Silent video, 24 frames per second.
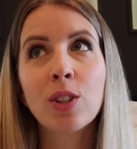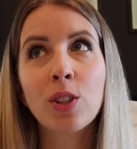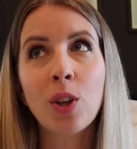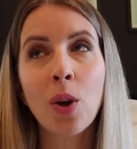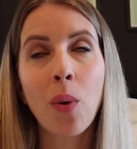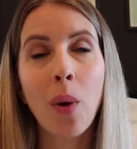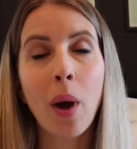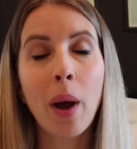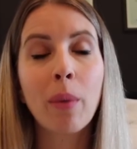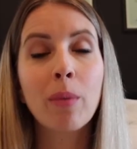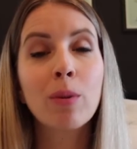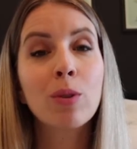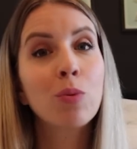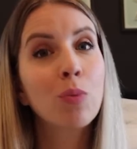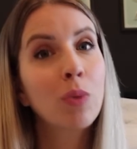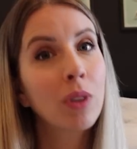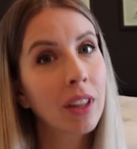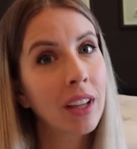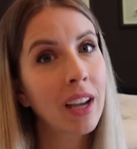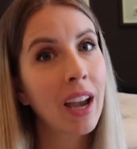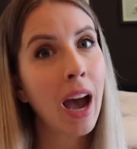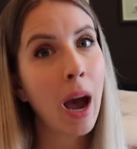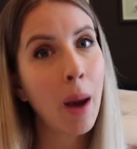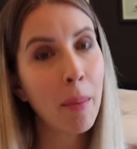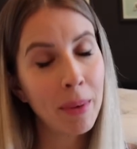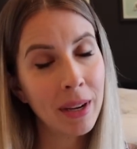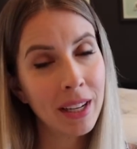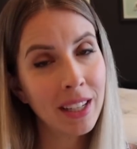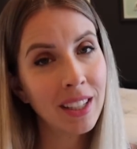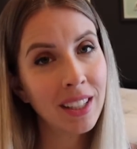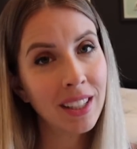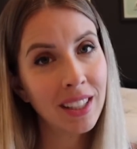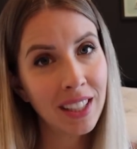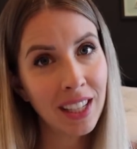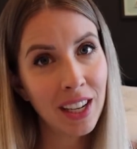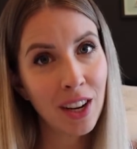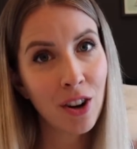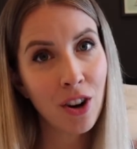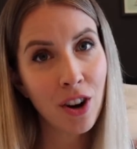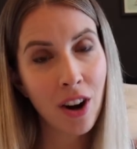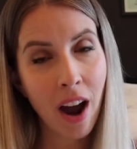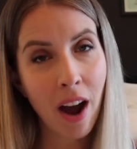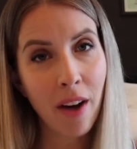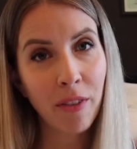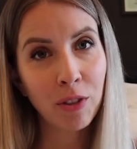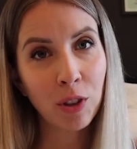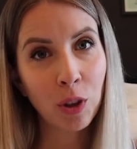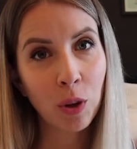So I was really happy to see her
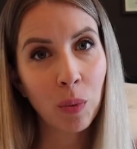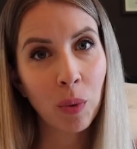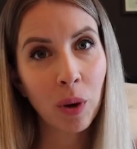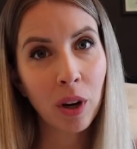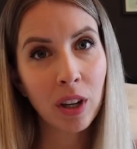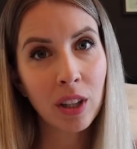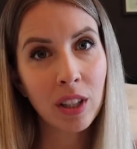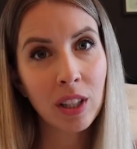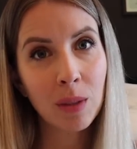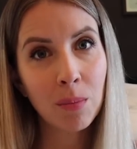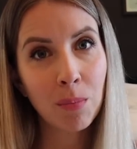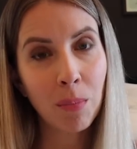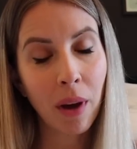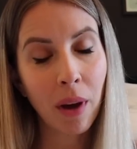afterwards,